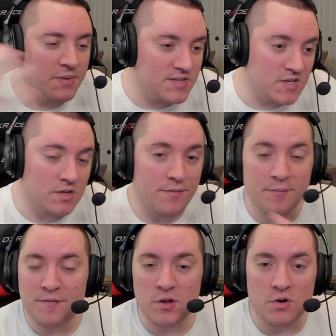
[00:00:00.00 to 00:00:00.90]
My sister
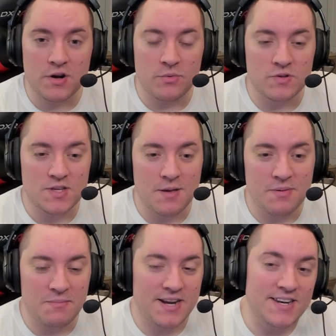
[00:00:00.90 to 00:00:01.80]
from Florida was up,
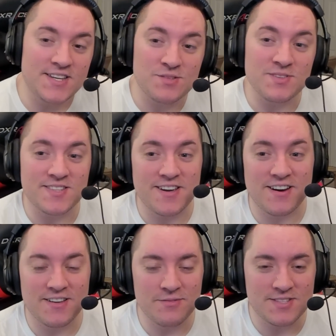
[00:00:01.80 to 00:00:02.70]
and my niece was
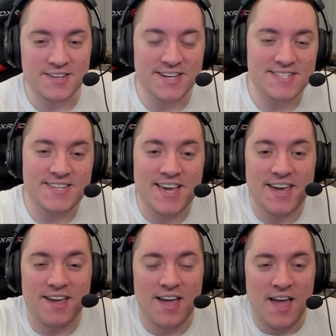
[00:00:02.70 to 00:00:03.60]
there. It was a nice
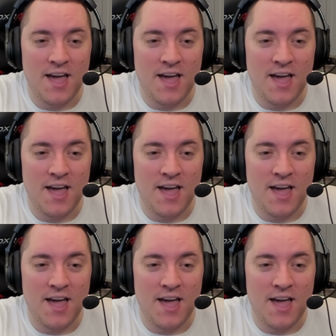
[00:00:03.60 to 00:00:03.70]
day.